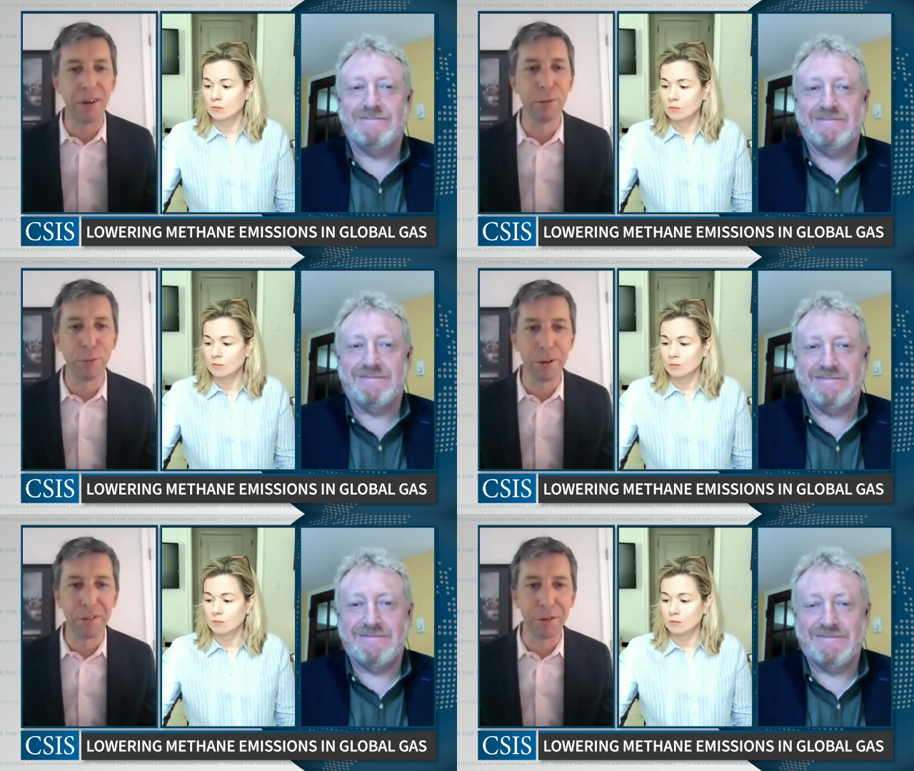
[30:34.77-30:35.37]
Speaker 1: and
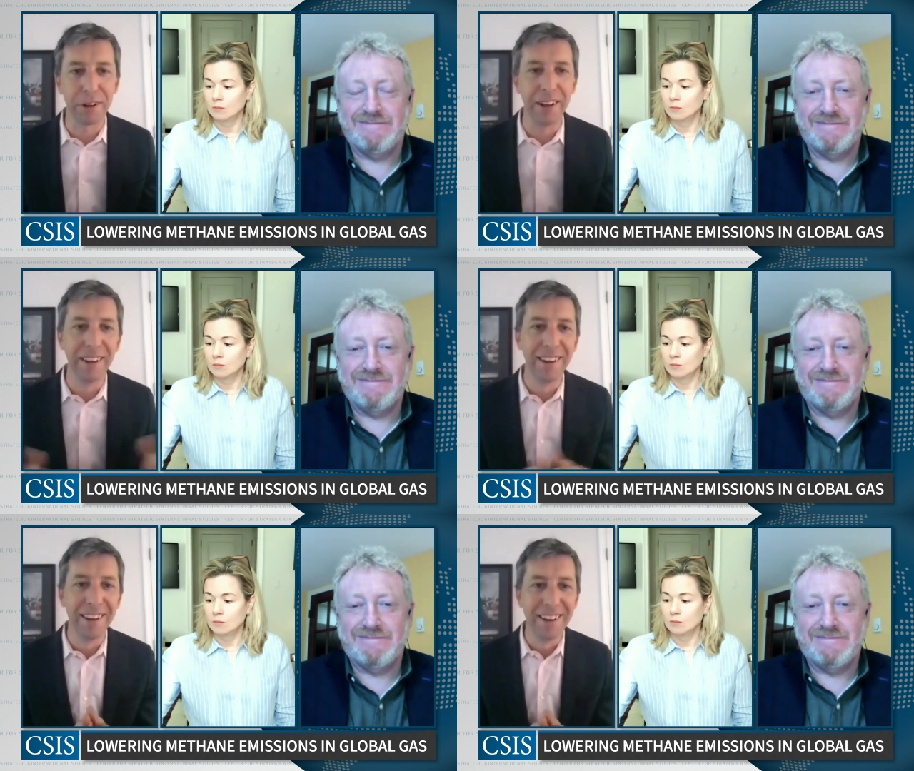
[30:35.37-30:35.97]
2030.
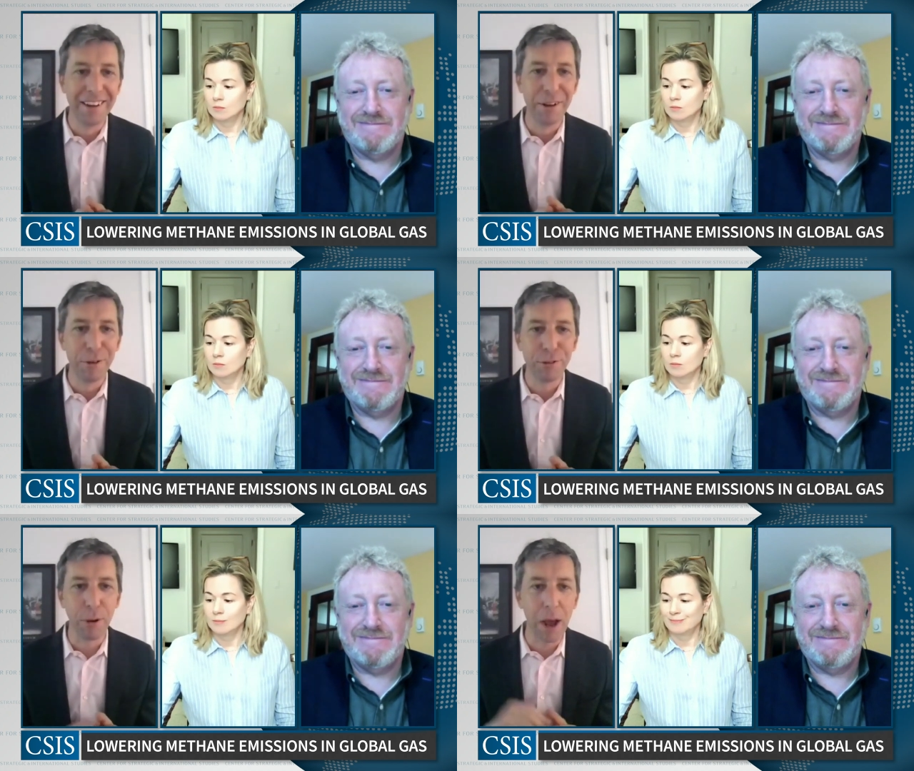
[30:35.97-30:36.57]

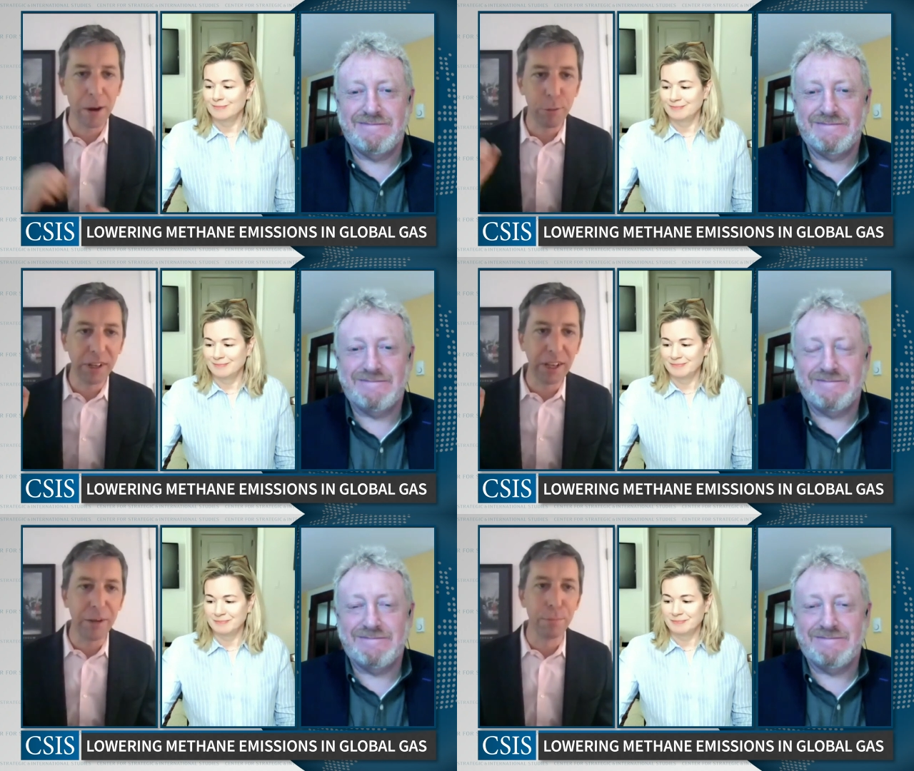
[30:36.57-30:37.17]
So, how do we
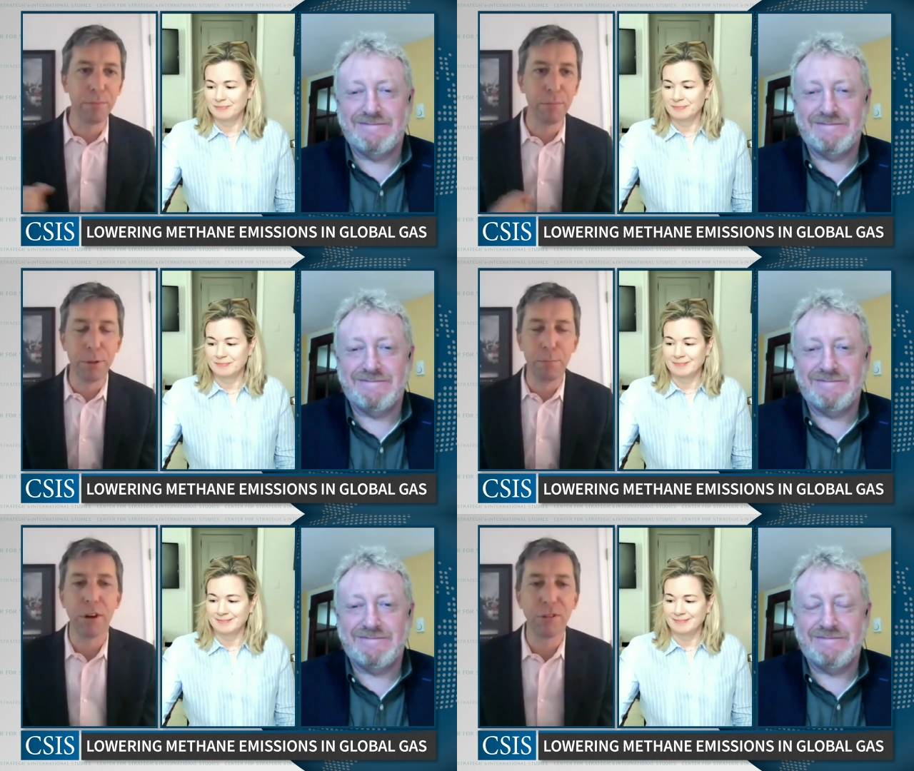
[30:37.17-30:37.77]
keep
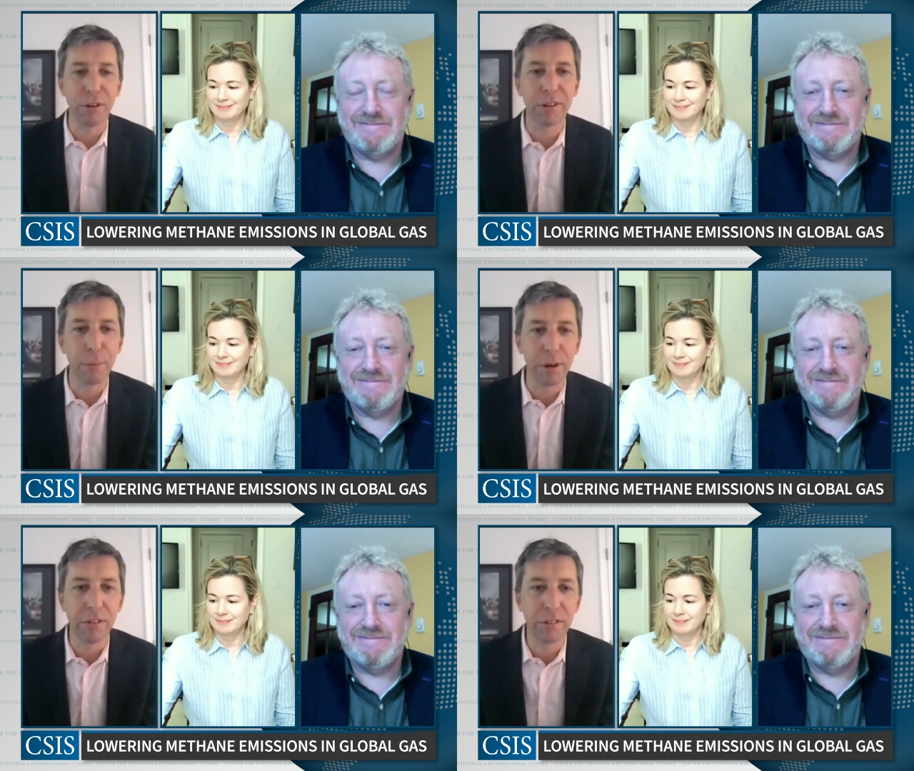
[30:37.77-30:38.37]
pressure on
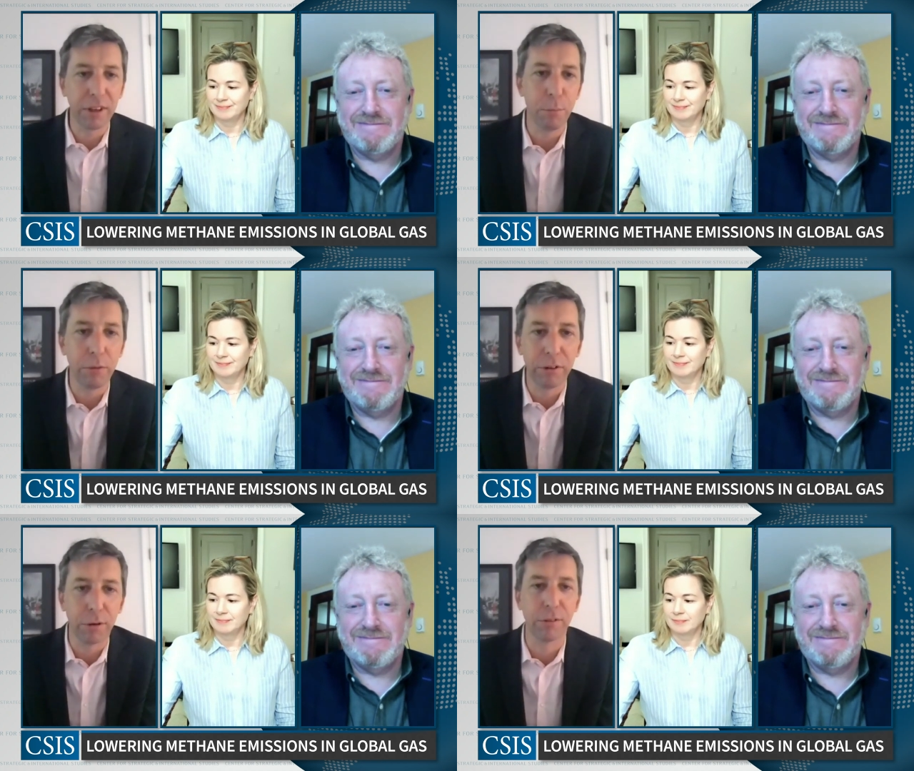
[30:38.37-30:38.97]
companies to keep
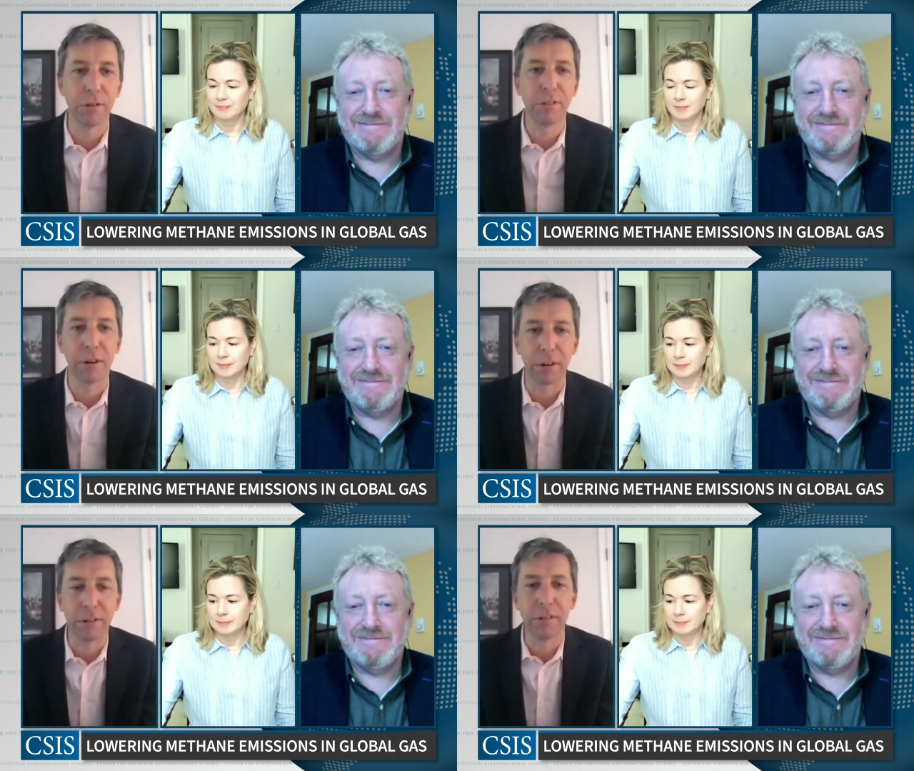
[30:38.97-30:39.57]
moving towards those
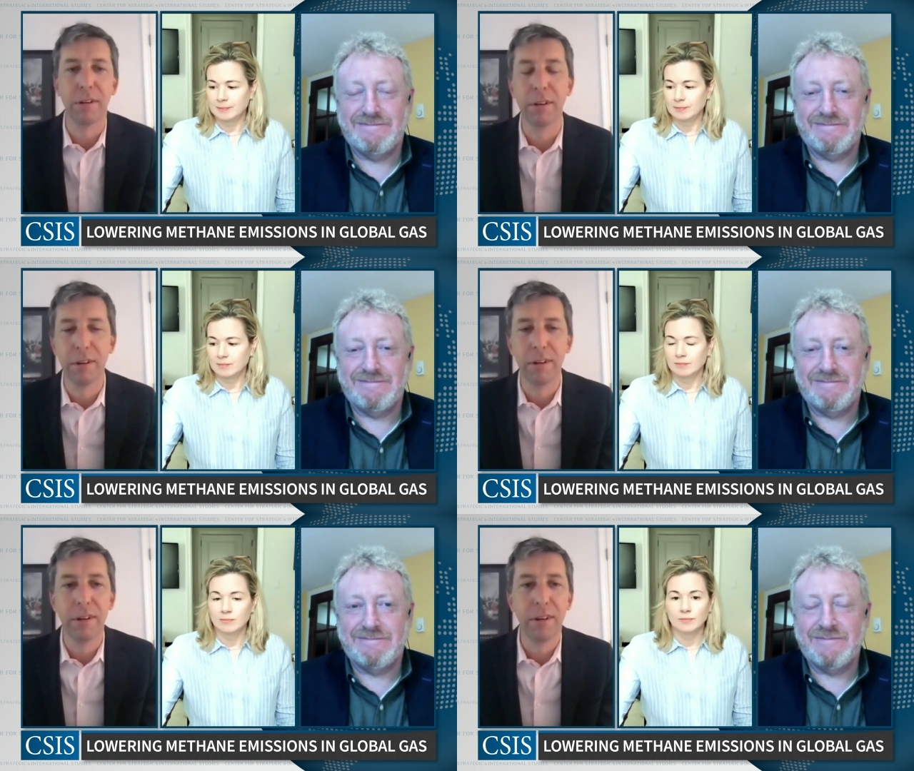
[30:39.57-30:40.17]
targets?
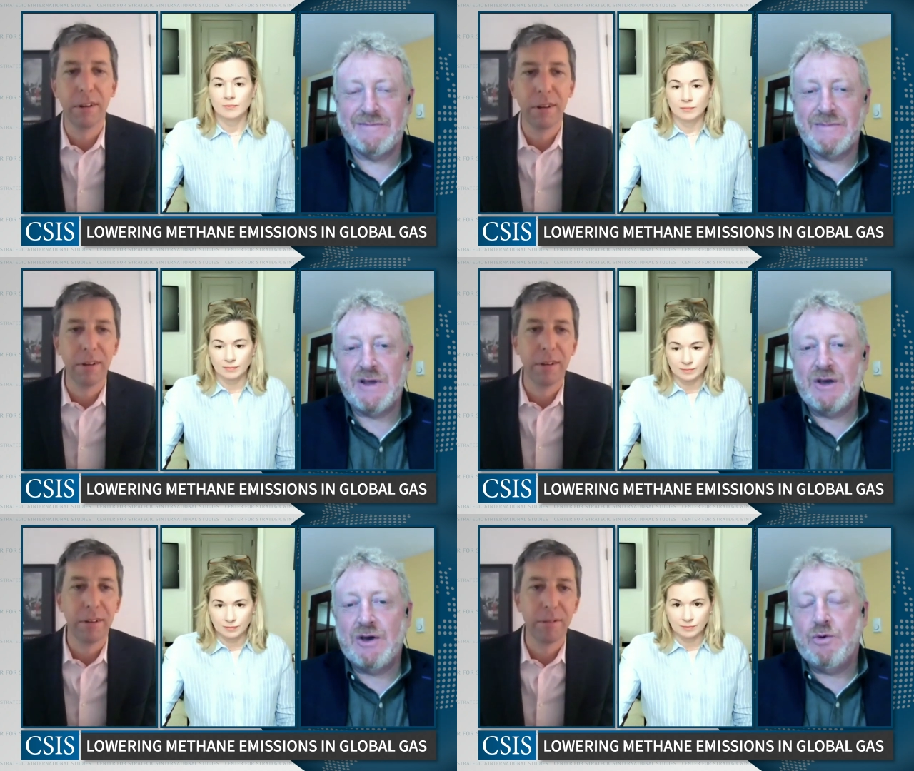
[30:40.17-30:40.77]

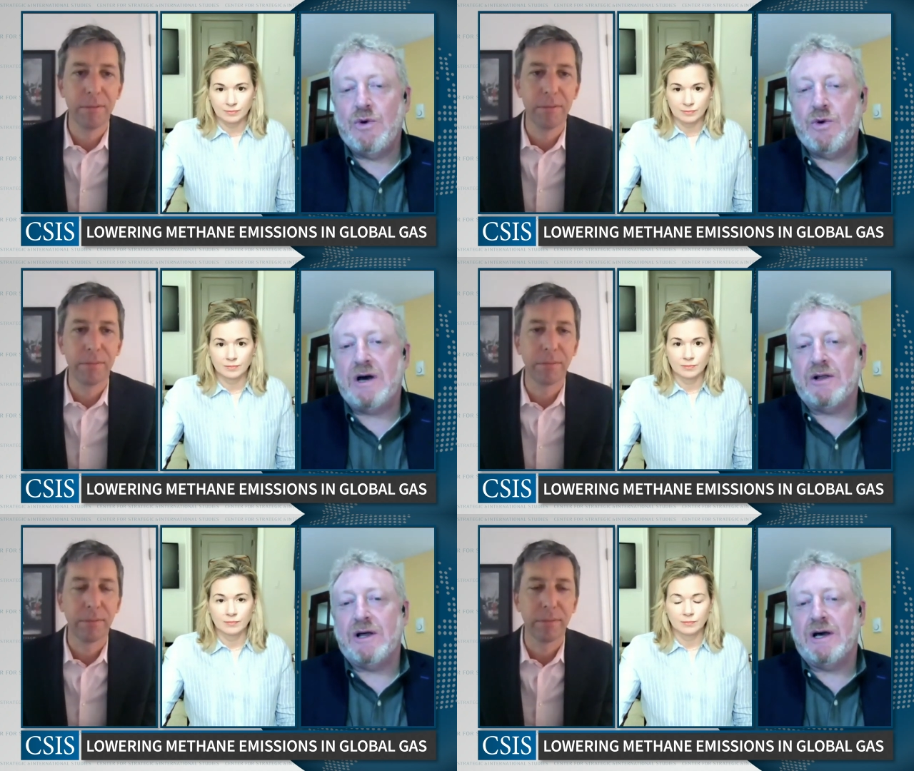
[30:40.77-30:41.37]

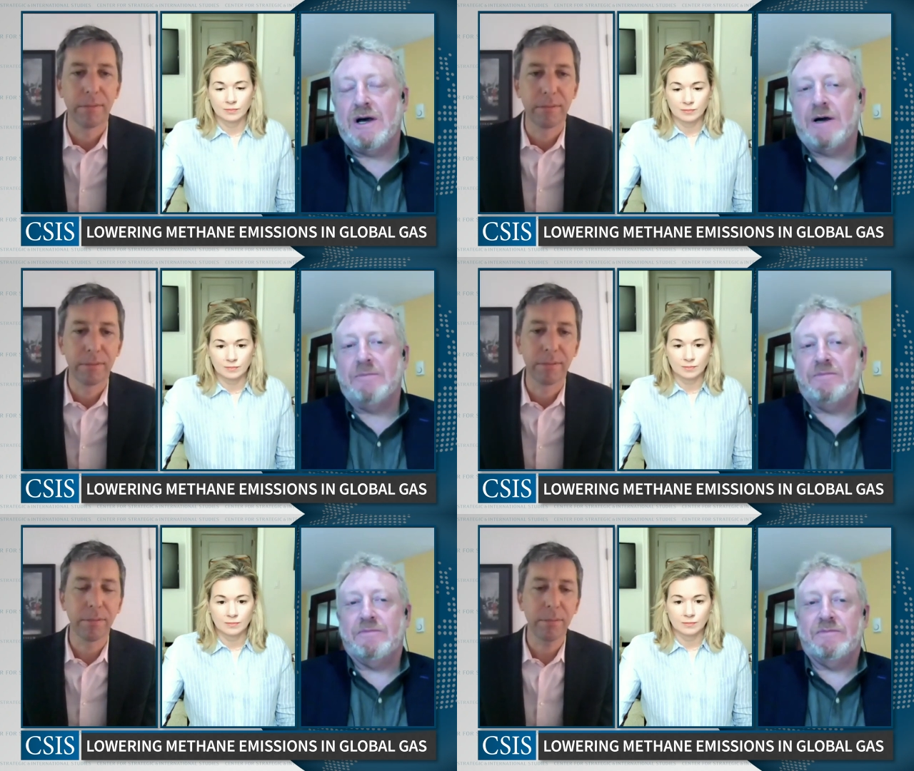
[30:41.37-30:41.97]
Speaker 2: Well, um,